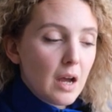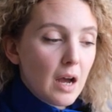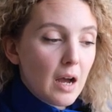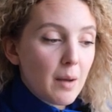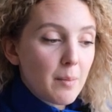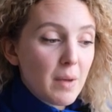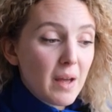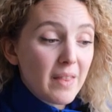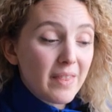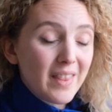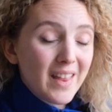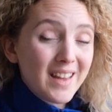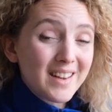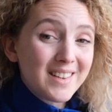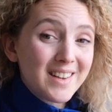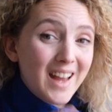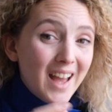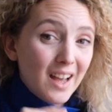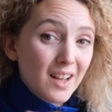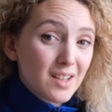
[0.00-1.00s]
And
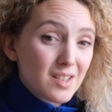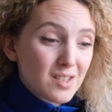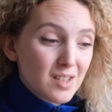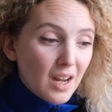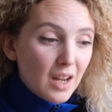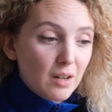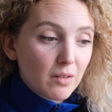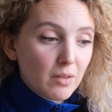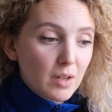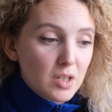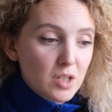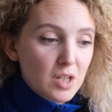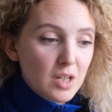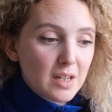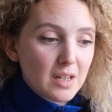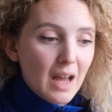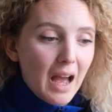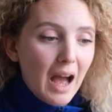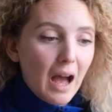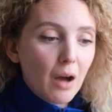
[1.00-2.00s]
then next, I
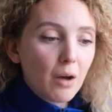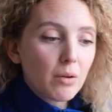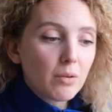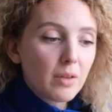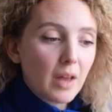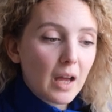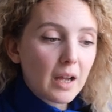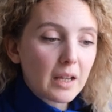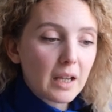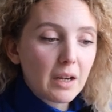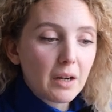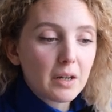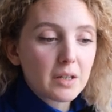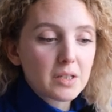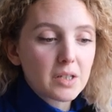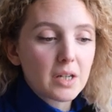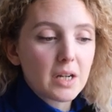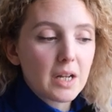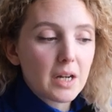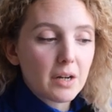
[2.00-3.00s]
envisioned how that
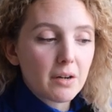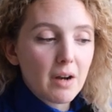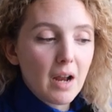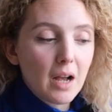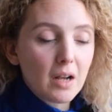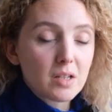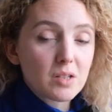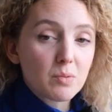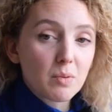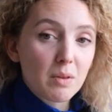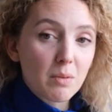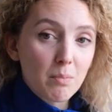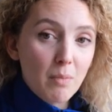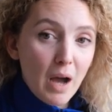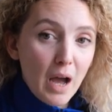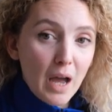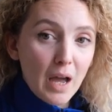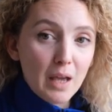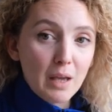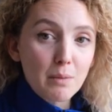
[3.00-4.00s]
character interacts with
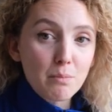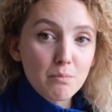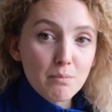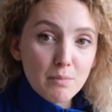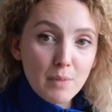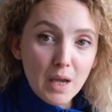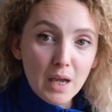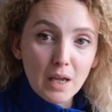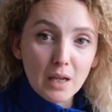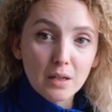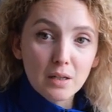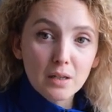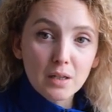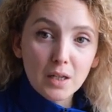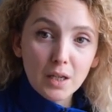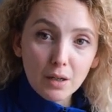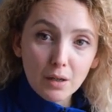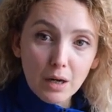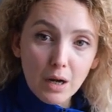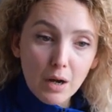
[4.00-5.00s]
my main
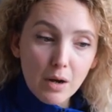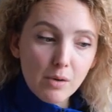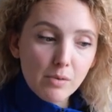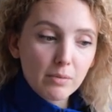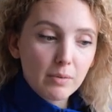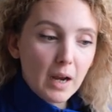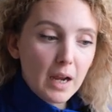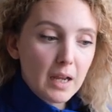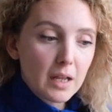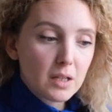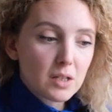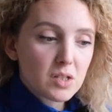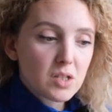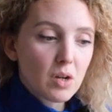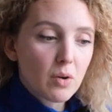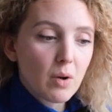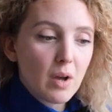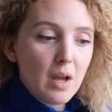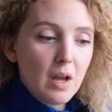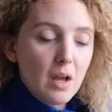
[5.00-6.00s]
hero, right?
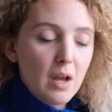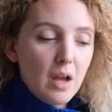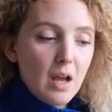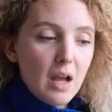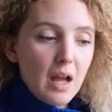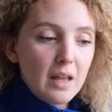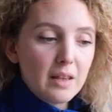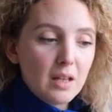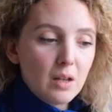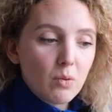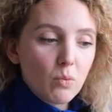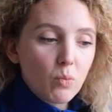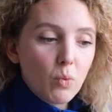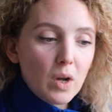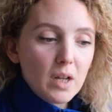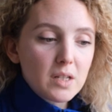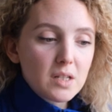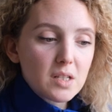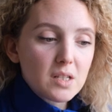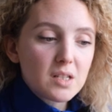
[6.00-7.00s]
So, and then
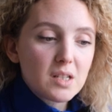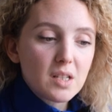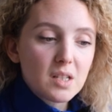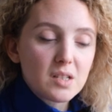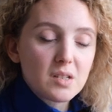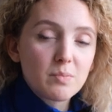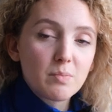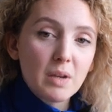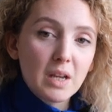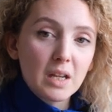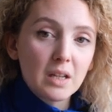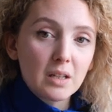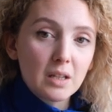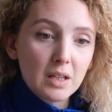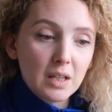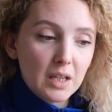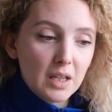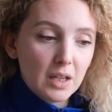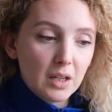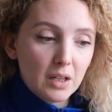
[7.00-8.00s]
what does this
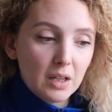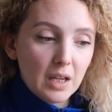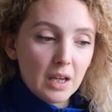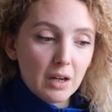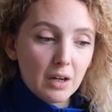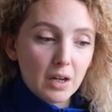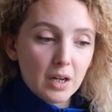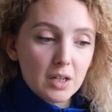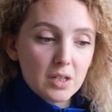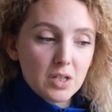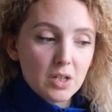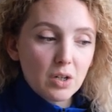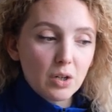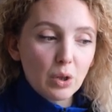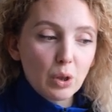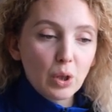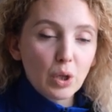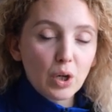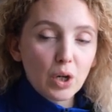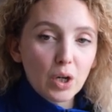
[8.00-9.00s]
main character
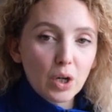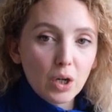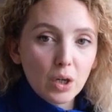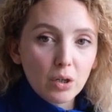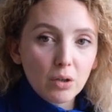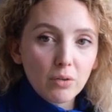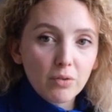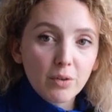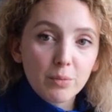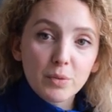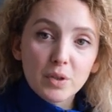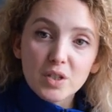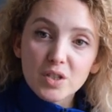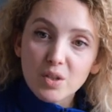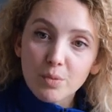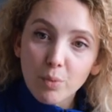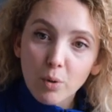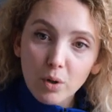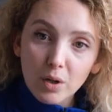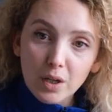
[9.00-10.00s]
learn from the
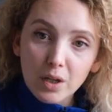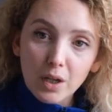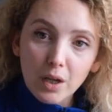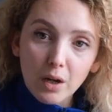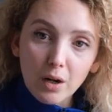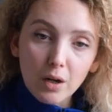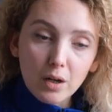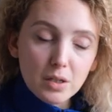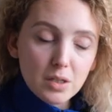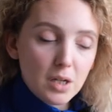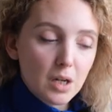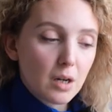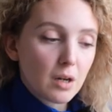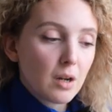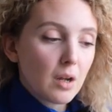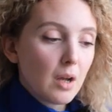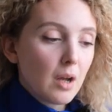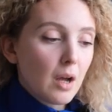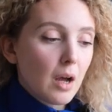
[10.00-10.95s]
supporting character?